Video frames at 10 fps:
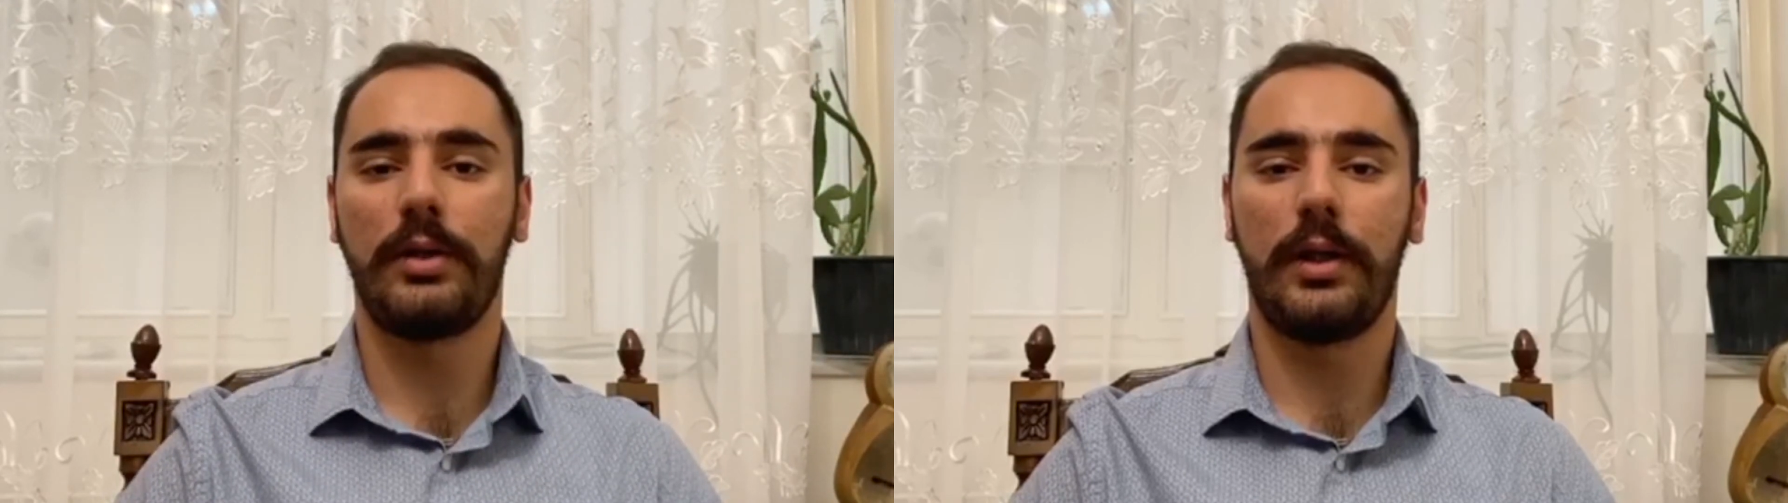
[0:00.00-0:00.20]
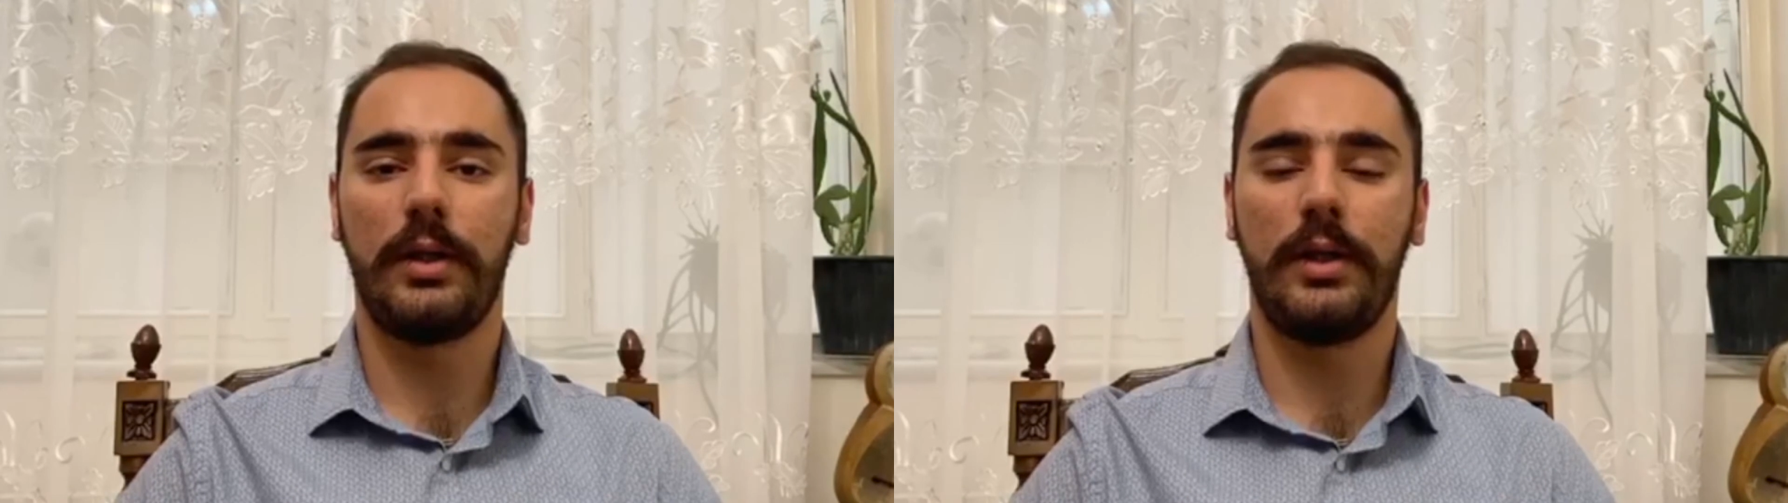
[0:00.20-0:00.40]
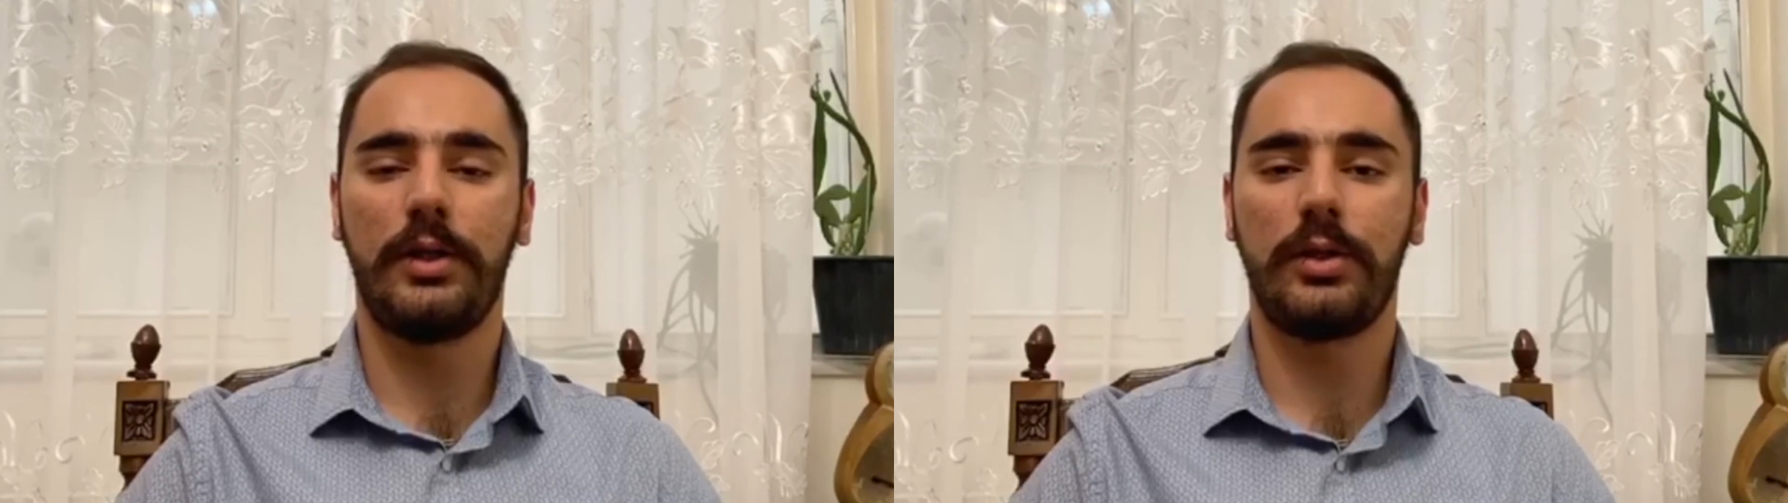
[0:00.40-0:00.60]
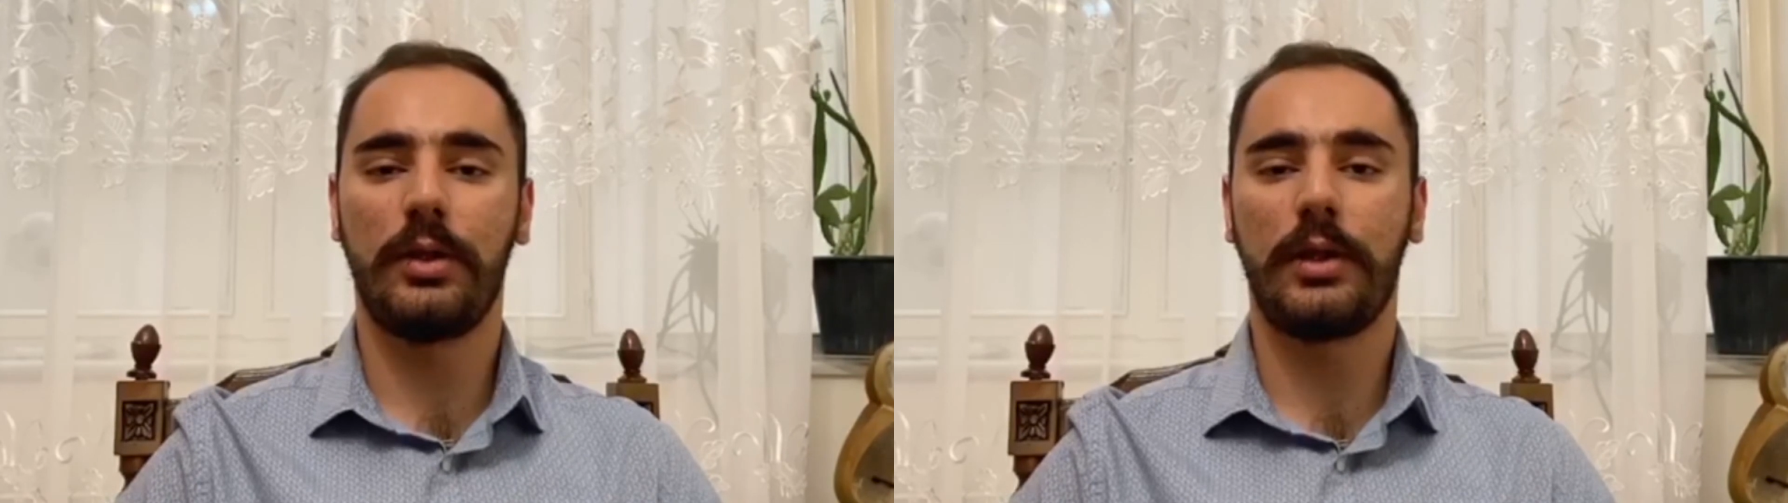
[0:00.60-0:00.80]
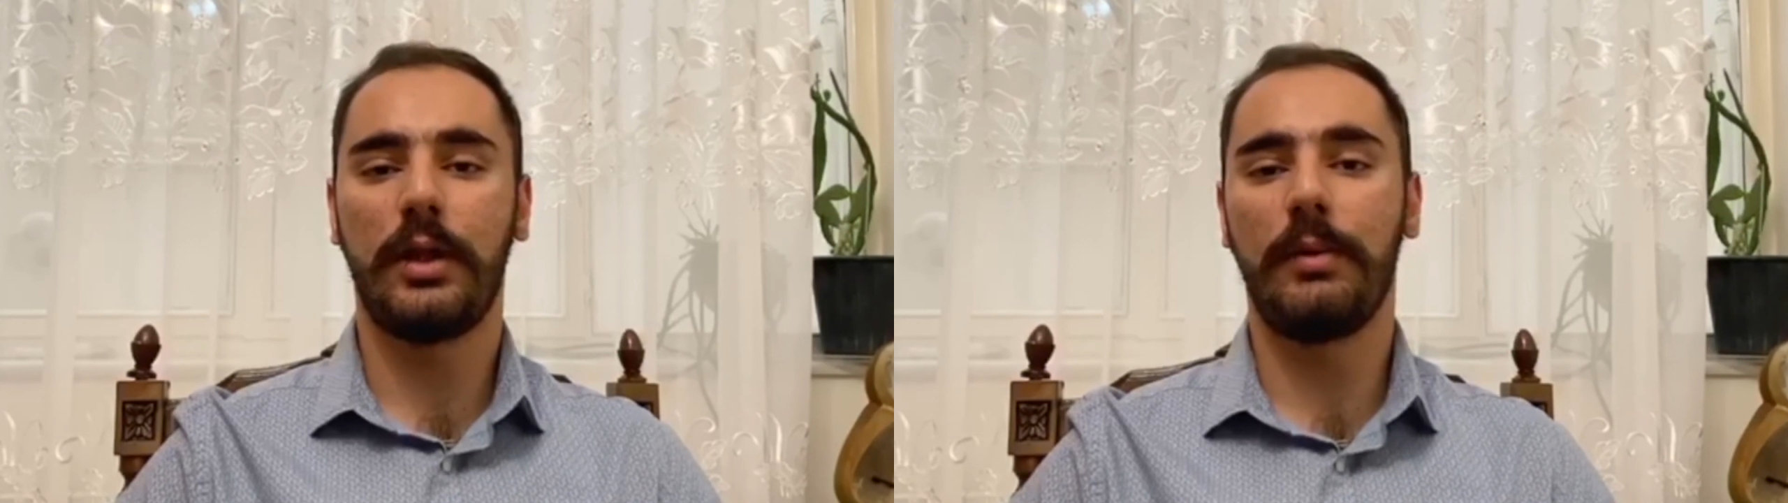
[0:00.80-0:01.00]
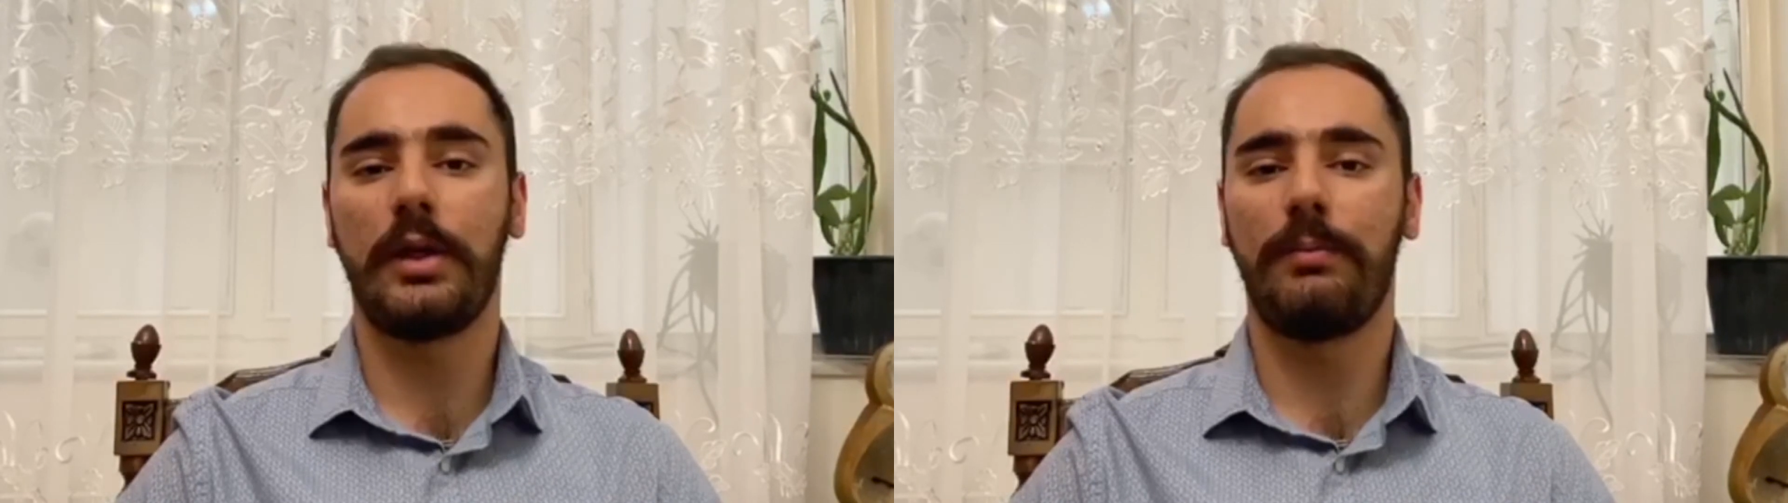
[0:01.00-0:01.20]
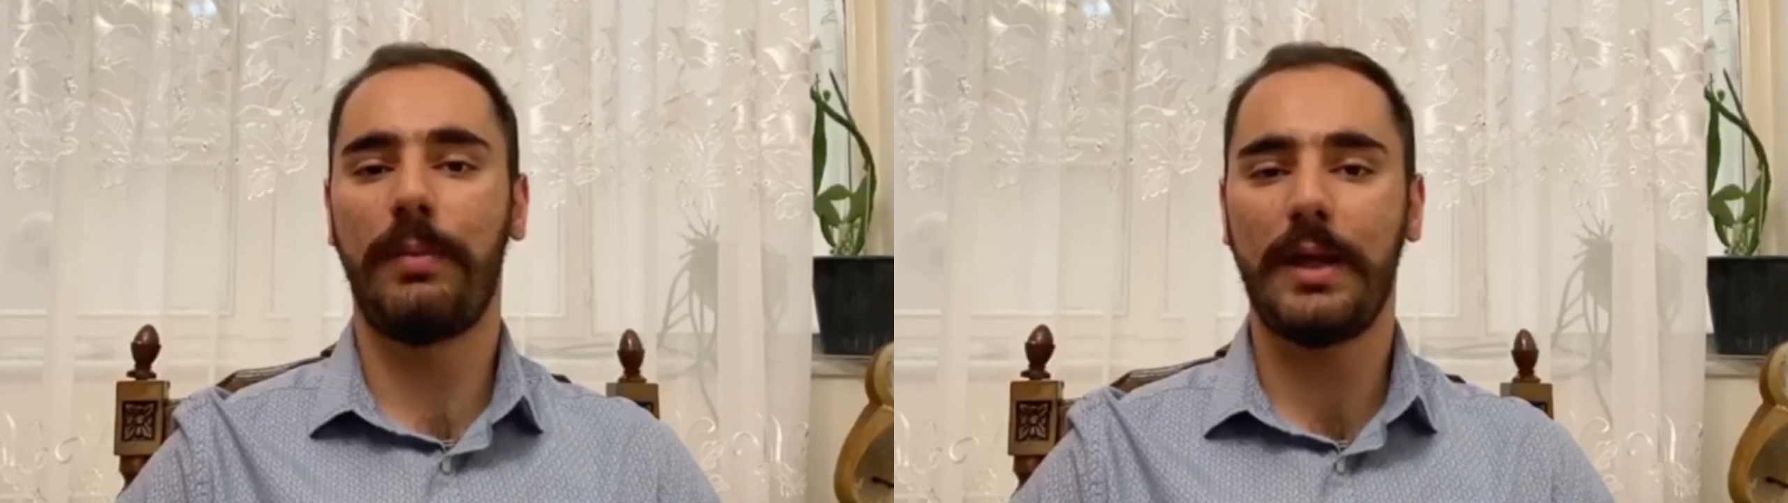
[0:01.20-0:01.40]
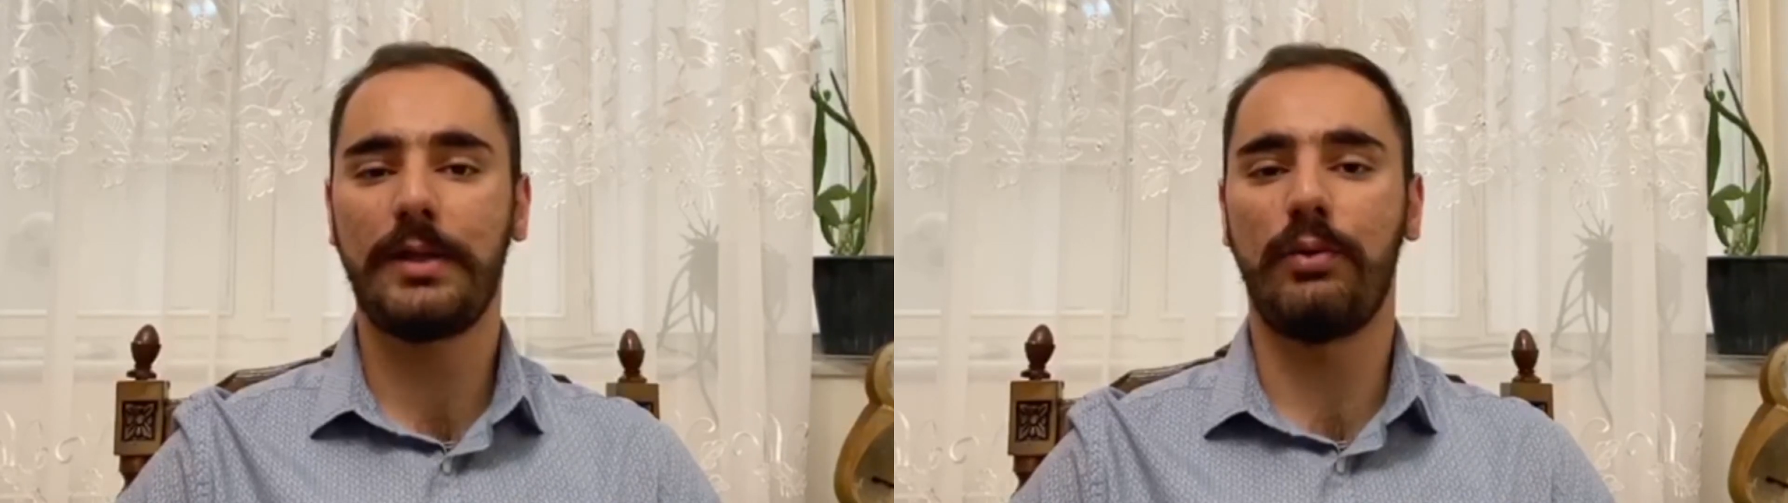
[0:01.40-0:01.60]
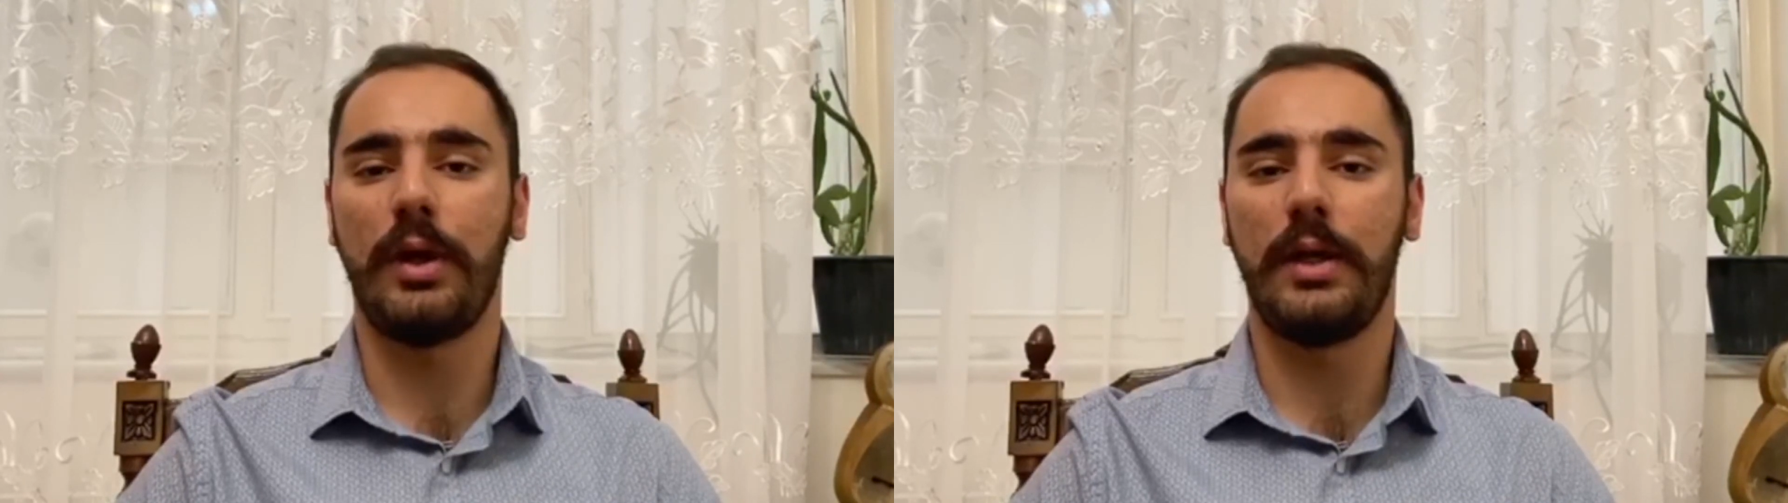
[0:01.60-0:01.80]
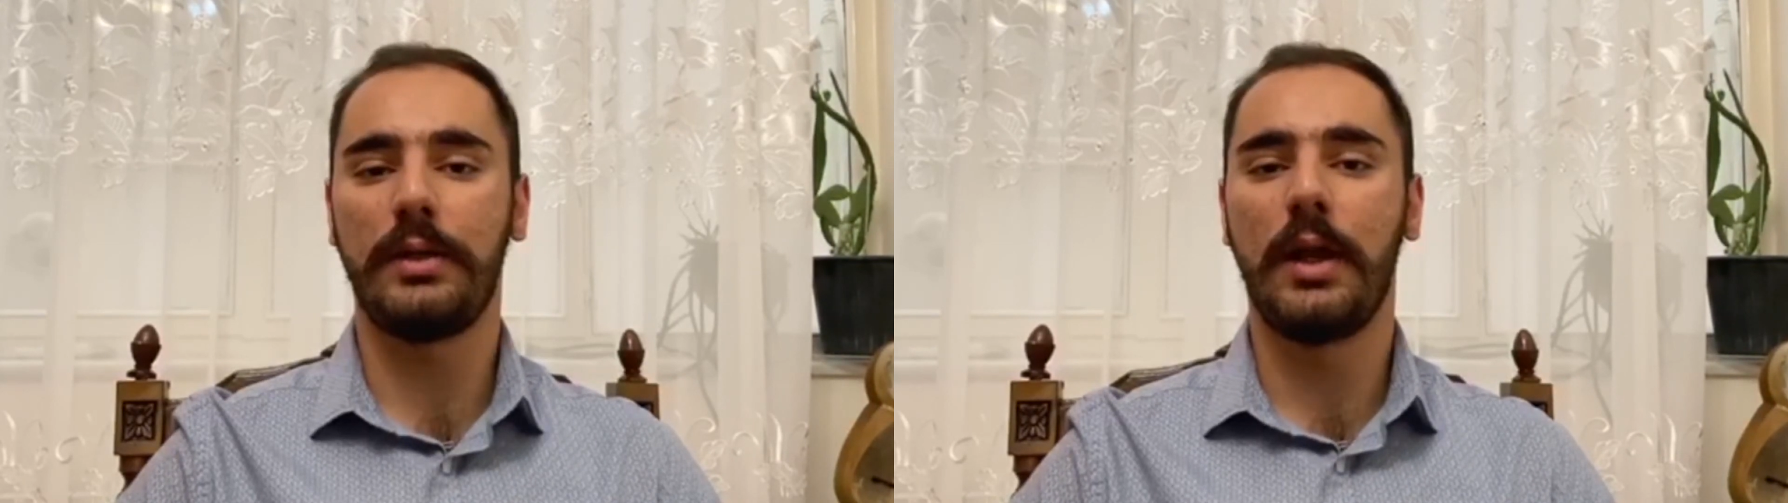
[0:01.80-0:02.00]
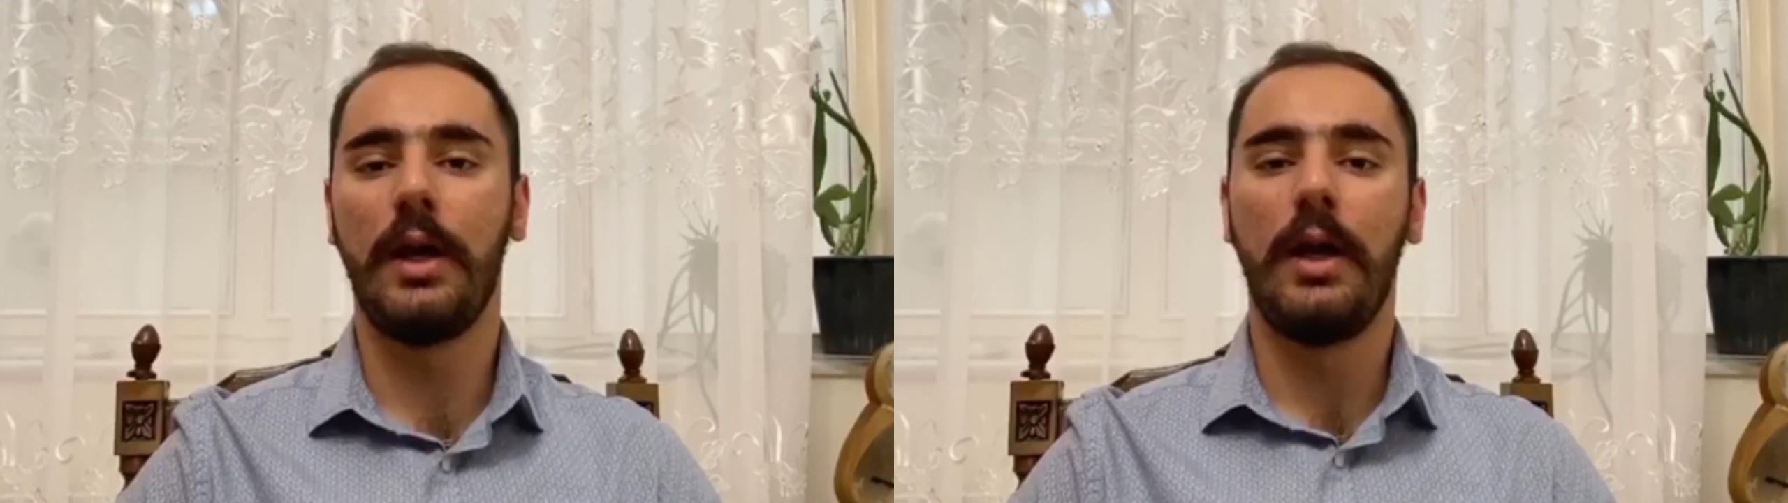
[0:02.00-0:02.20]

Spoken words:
traditional chemical pathways,